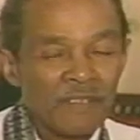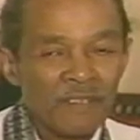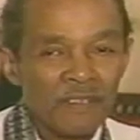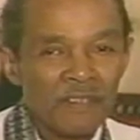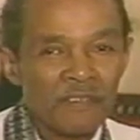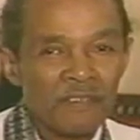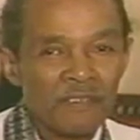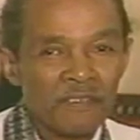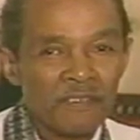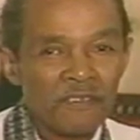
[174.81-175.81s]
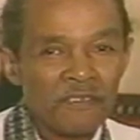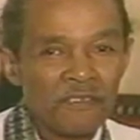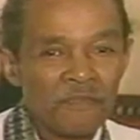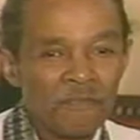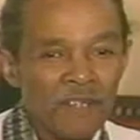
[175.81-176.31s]
Then as the years
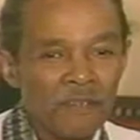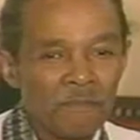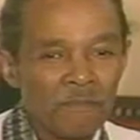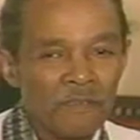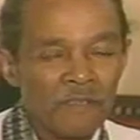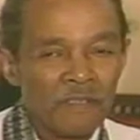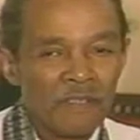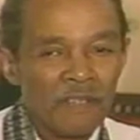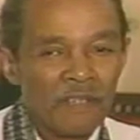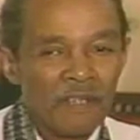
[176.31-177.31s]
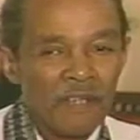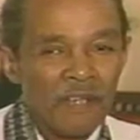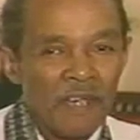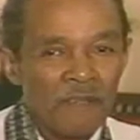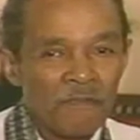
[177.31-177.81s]
developed,
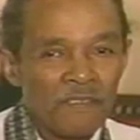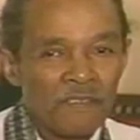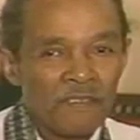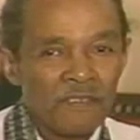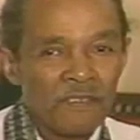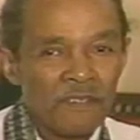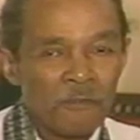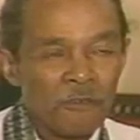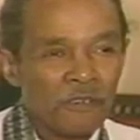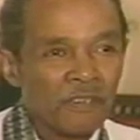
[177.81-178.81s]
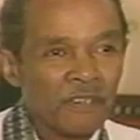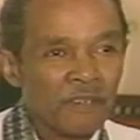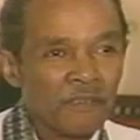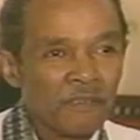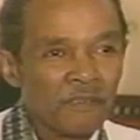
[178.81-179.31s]
I eventually worked there.
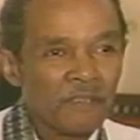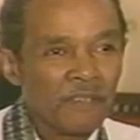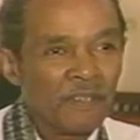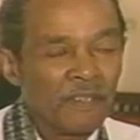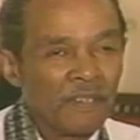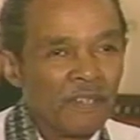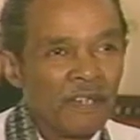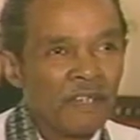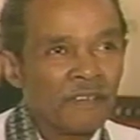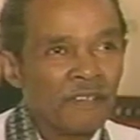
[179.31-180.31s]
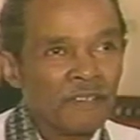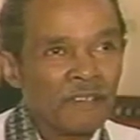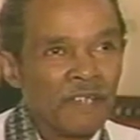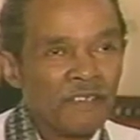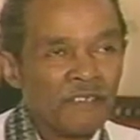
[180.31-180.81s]
I think the
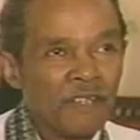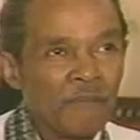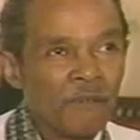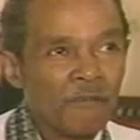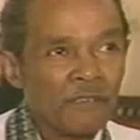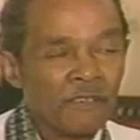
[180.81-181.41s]
last time I worked